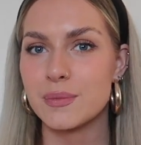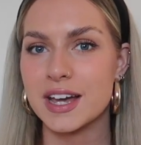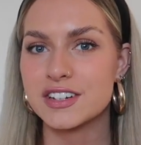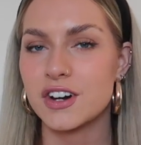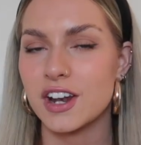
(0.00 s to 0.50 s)

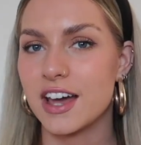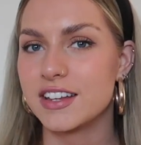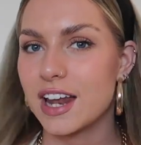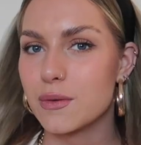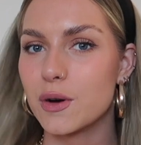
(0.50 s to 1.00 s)
weird colour and
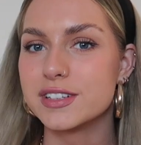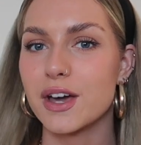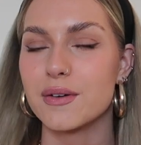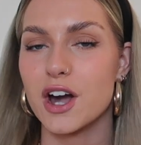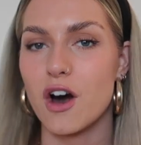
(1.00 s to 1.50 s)
you're like, what is
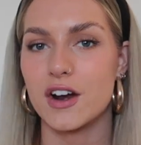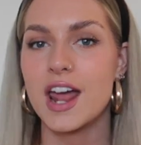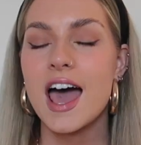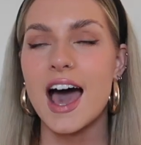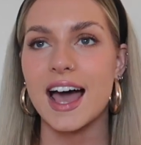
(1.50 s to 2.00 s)
going on?
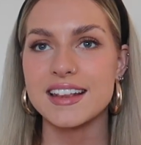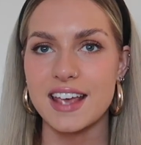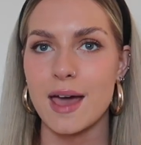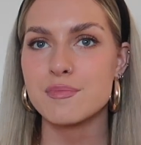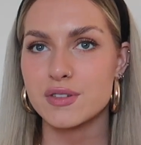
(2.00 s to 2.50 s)
I
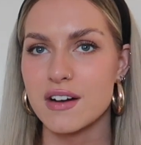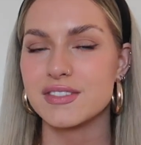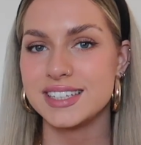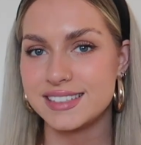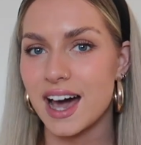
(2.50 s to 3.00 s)

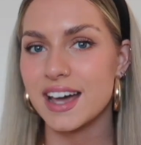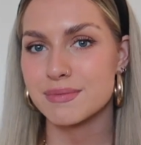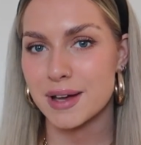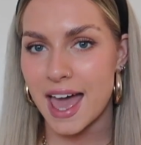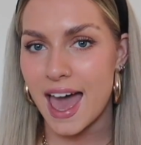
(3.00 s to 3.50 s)
temporarily dyed
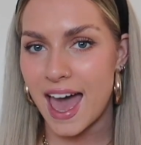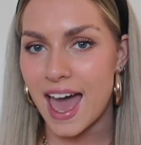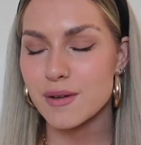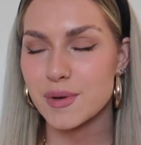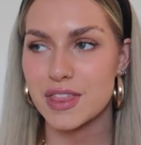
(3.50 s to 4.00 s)
my
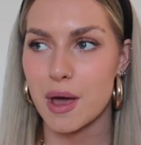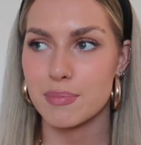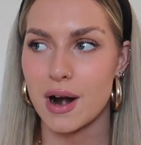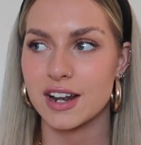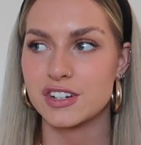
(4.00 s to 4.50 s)
hair with a
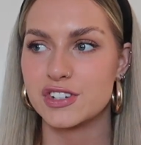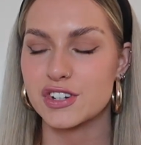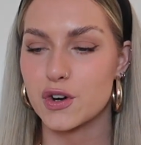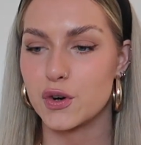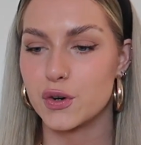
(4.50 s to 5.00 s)
brand
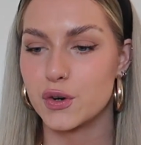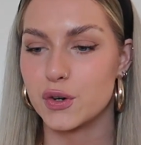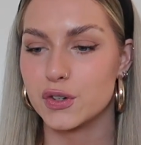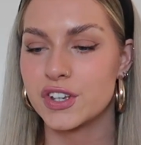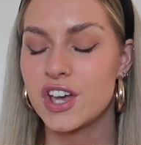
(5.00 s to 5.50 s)

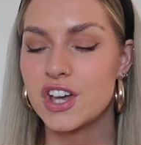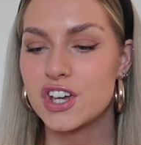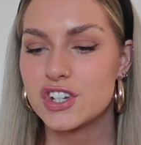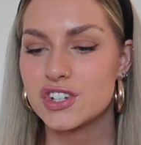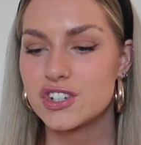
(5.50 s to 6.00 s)
called
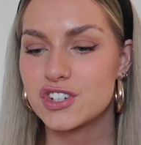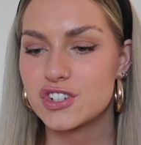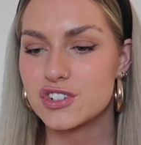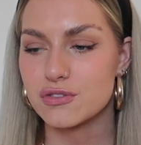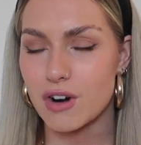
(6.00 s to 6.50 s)

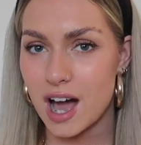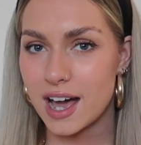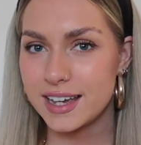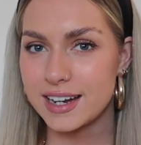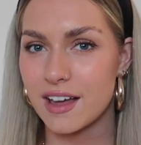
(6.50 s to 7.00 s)

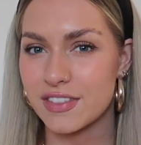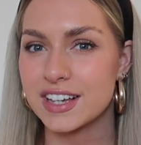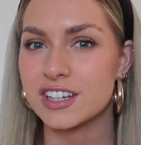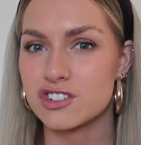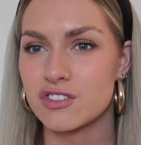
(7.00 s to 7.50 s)
Shrine. I
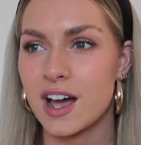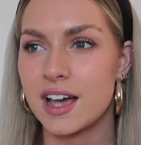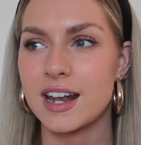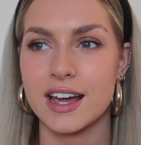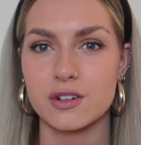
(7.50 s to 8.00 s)
think it's
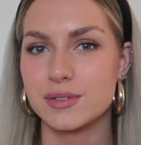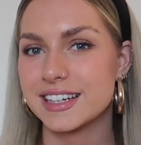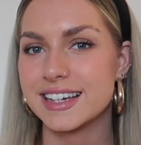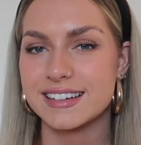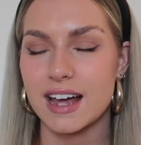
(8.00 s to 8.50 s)
Shrine. I can always
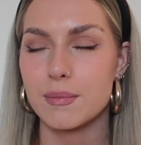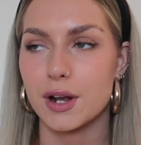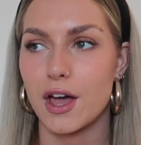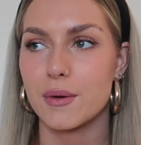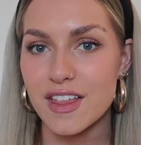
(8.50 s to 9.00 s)
link it down
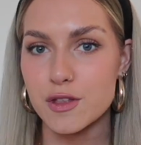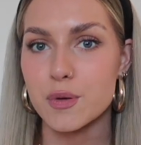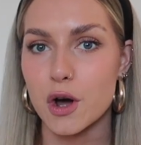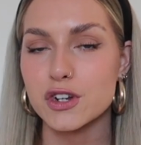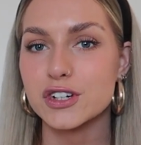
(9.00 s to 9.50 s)
below. And the
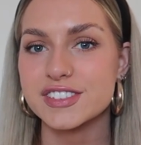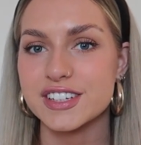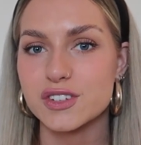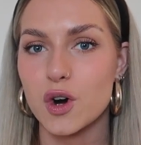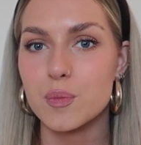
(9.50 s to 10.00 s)
product
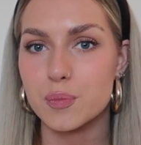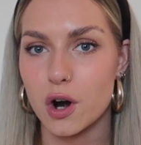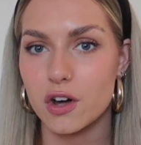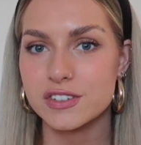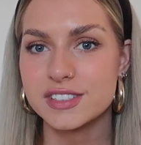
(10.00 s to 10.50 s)
is called
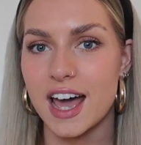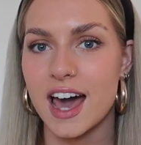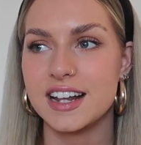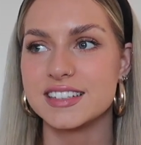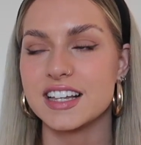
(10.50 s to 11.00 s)
Brond,
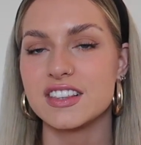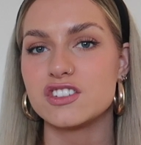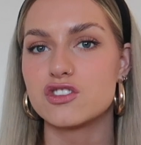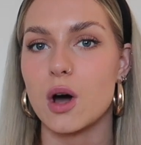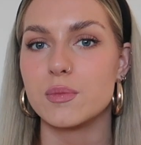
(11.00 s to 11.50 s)
and it's like these
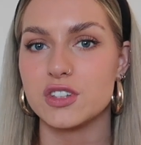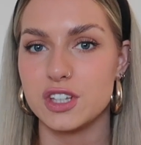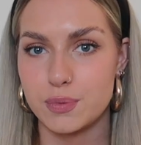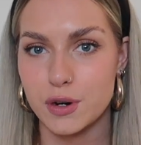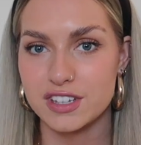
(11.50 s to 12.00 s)
drops that you
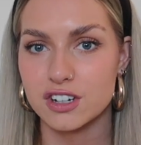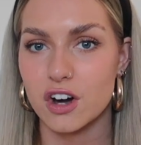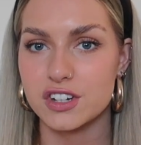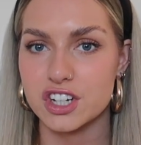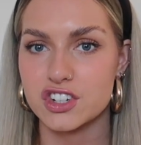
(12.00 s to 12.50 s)
put in your
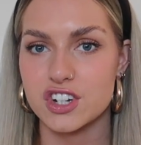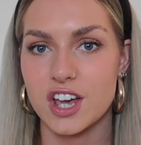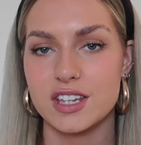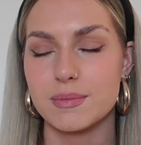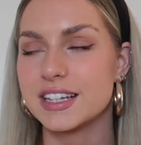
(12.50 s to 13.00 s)
conditioner,
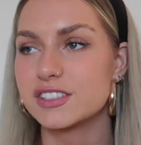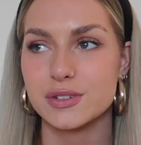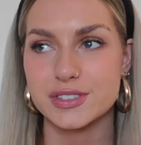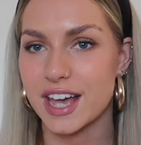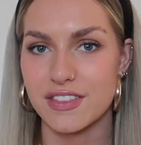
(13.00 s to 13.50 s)
you mix it
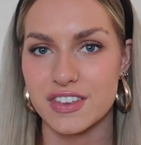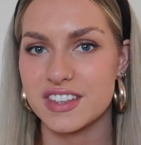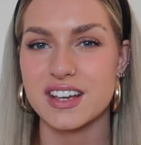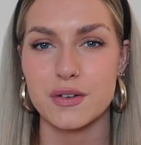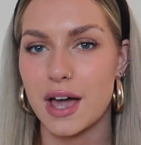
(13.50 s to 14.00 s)
all together, they
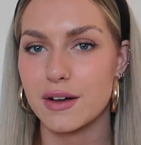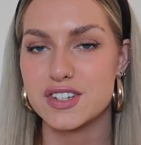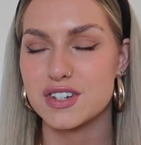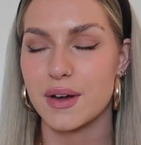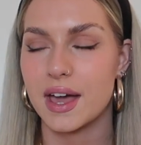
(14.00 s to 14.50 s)
tell you how to
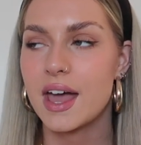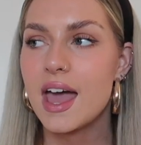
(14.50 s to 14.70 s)
do it,